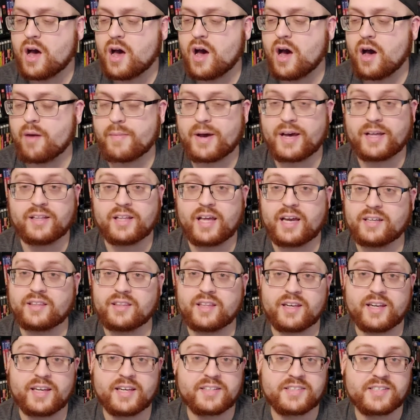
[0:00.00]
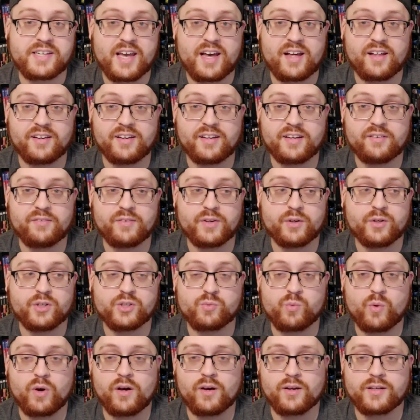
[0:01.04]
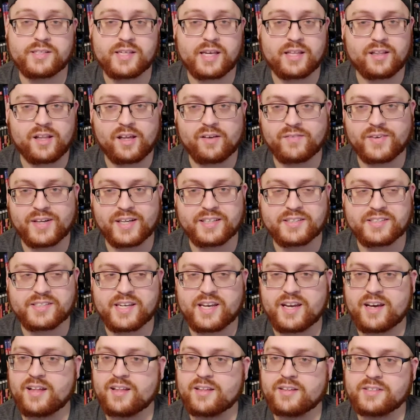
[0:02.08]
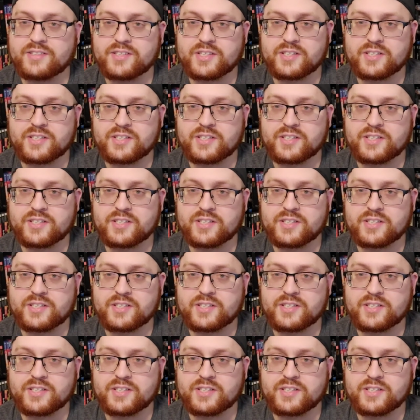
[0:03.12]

I liked the Nancy Allen interview as well, because I love Nancy Allen.